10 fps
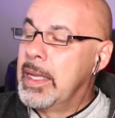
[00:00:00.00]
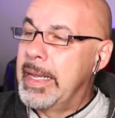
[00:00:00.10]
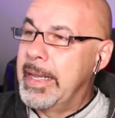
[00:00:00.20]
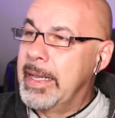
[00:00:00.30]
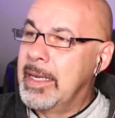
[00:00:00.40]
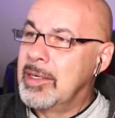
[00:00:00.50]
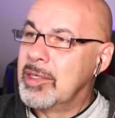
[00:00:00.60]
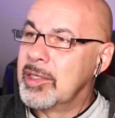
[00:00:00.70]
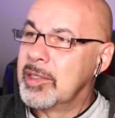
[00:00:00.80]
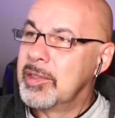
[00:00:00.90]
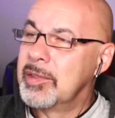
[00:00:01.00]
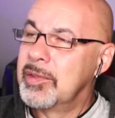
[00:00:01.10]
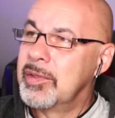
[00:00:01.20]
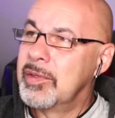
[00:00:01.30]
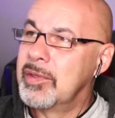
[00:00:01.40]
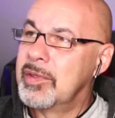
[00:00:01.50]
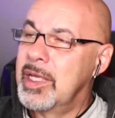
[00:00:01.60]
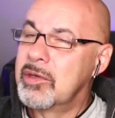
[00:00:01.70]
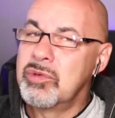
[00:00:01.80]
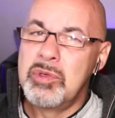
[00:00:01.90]
And
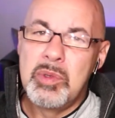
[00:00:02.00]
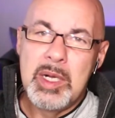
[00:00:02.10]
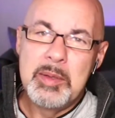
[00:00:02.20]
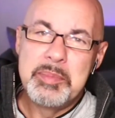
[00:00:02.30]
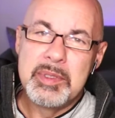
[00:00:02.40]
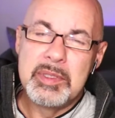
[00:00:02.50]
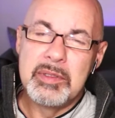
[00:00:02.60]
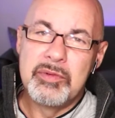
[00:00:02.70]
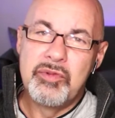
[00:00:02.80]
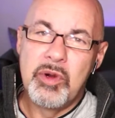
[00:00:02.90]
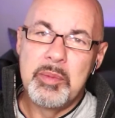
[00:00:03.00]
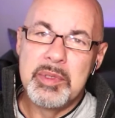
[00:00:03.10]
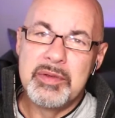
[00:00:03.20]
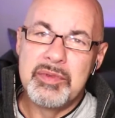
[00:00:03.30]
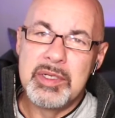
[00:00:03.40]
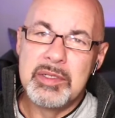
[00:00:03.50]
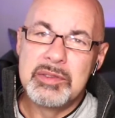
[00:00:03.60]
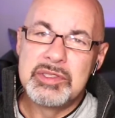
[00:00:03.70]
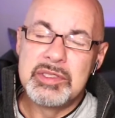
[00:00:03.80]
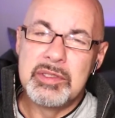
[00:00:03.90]
they grew up in their formative
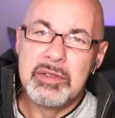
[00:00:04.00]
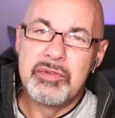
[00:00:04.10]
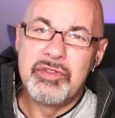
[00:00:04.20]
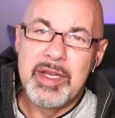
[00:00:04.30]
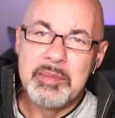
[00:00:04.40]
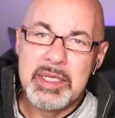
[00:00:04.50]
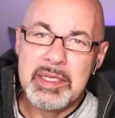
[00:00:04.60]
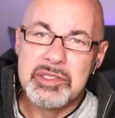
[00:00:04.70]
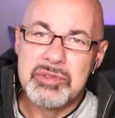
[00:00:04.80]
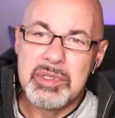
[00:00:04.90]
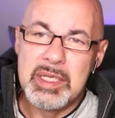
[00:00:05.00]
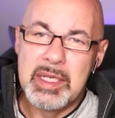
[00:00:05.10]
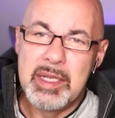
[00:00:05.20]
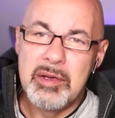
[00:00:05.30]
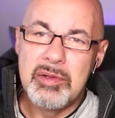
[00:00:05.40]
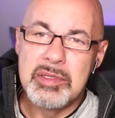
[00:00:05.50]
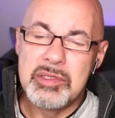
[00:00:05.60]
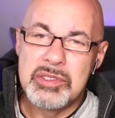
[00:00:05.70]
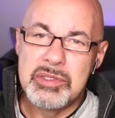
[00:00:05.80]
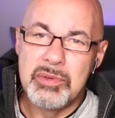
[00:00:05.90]
years, in their family history, hearing the
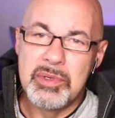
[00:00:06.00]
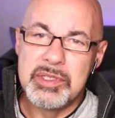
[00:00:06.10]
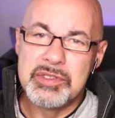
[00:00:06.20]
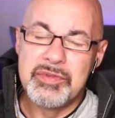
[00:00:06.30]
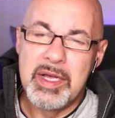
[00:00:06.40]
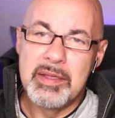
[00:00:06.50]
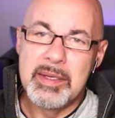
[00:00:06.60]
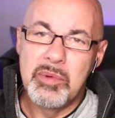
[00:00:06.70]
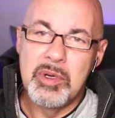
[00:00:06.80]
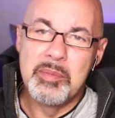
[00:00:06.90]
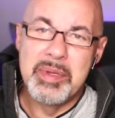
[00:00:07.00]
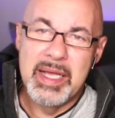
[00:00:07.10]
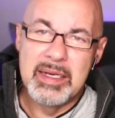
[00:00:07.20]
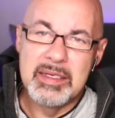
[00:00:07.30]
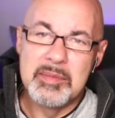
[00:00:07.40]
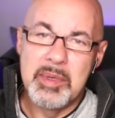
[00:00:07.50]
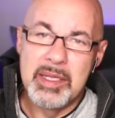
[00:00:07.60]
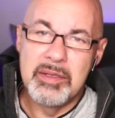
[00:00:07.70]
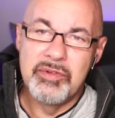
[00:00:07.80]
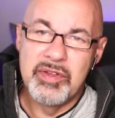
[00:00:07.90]
stories of how they were abandoned by
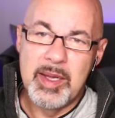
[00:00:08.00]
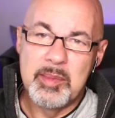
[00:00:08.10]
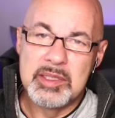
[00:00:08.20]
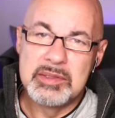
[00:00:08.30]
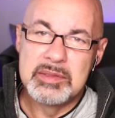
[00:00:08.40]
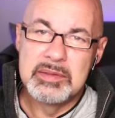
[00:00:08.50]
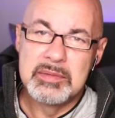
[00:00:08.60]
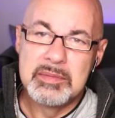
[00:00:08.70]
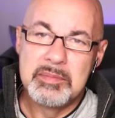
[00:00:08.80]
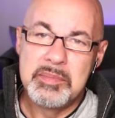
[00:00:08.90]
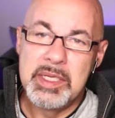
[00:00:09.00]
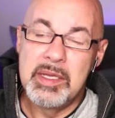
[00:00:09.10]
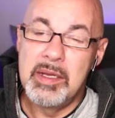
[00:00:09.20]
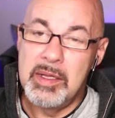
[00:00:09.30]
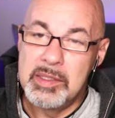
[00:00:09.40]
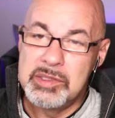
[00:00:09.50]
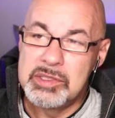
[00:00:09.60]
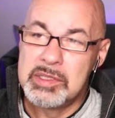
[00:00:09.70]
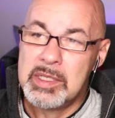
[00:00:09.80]
their families because